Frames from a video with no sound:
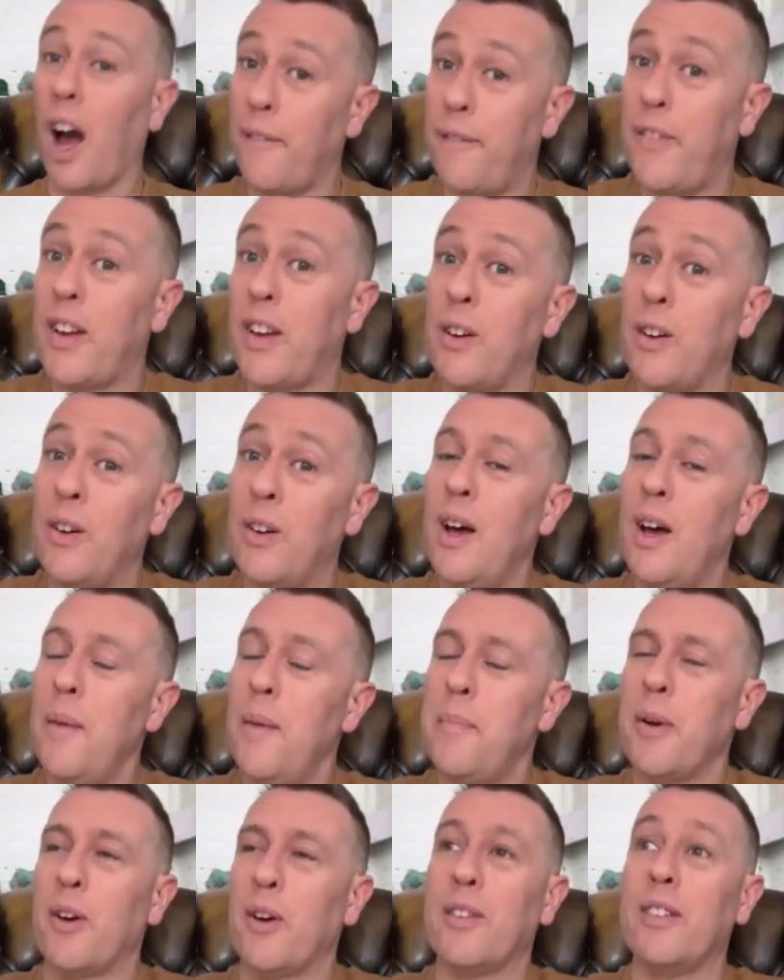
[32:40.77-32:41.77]
I feel
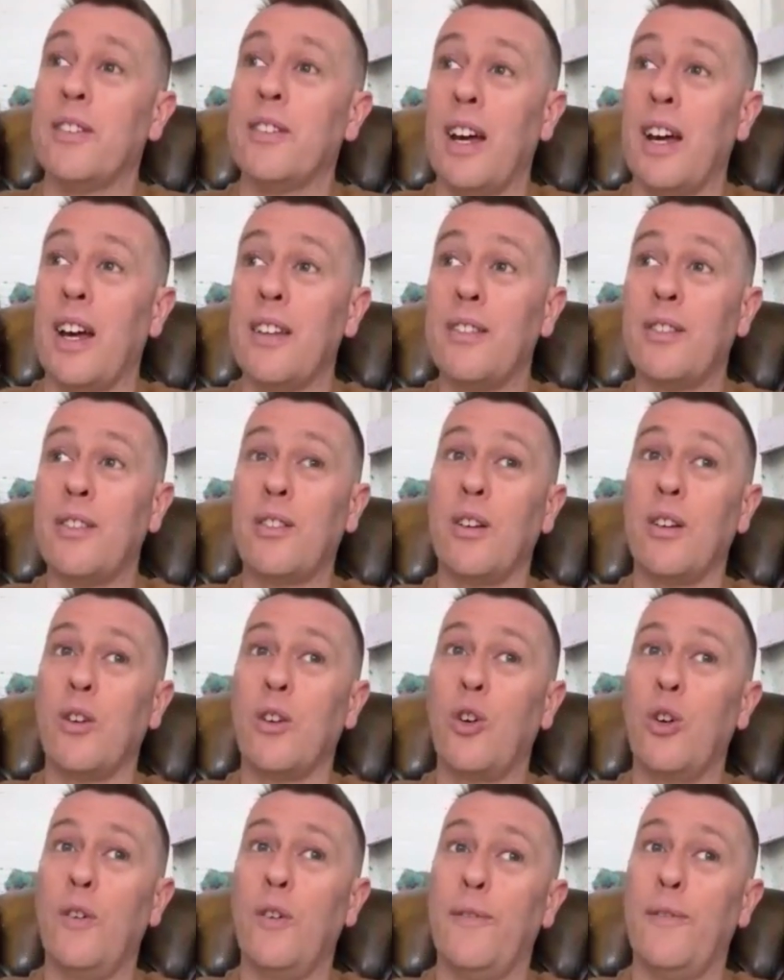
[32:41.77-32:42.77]
because it does
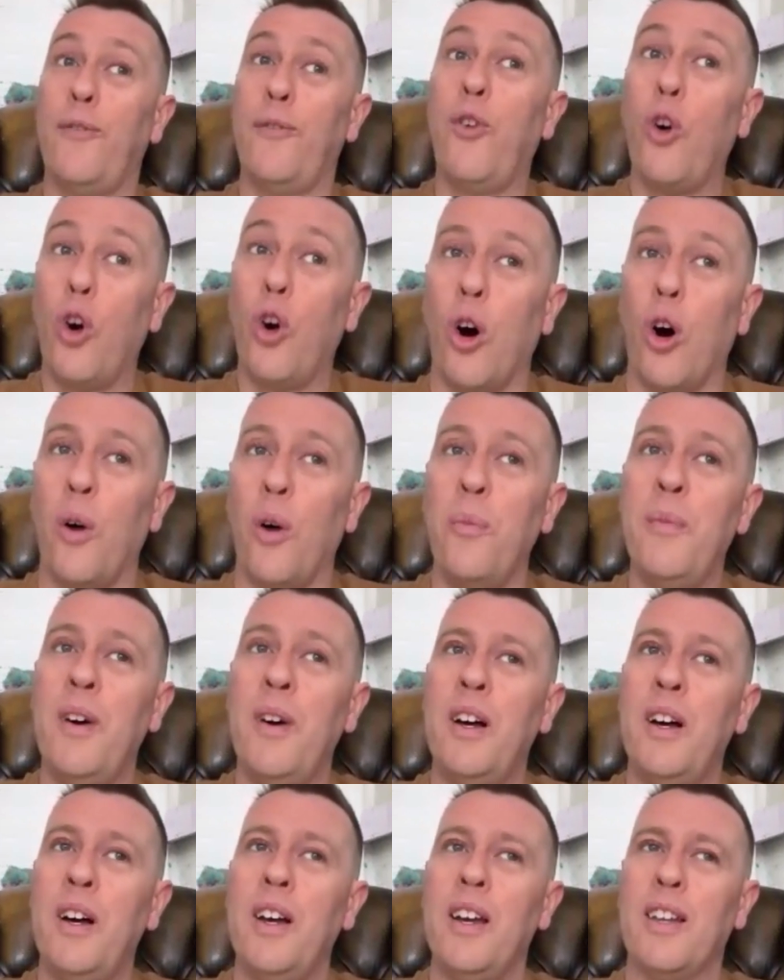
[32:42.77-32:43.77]
form,